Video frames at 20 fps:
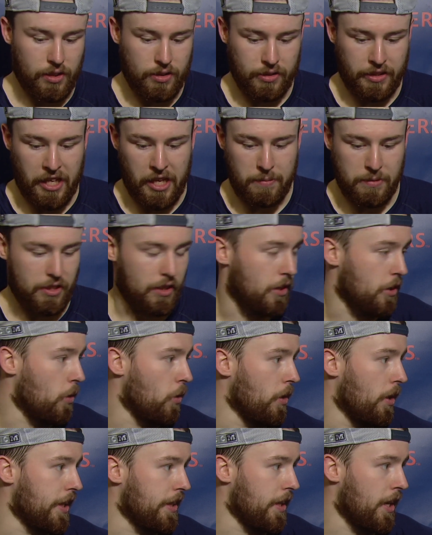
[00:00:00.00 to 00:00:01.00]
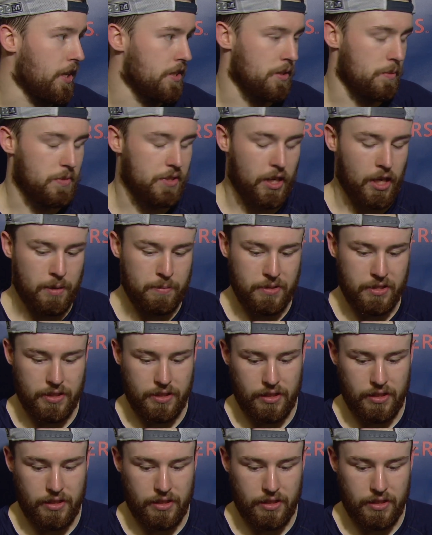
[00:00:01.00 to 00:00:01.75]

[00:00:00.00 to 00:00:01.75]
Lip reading: The games are going to go like that sometimes,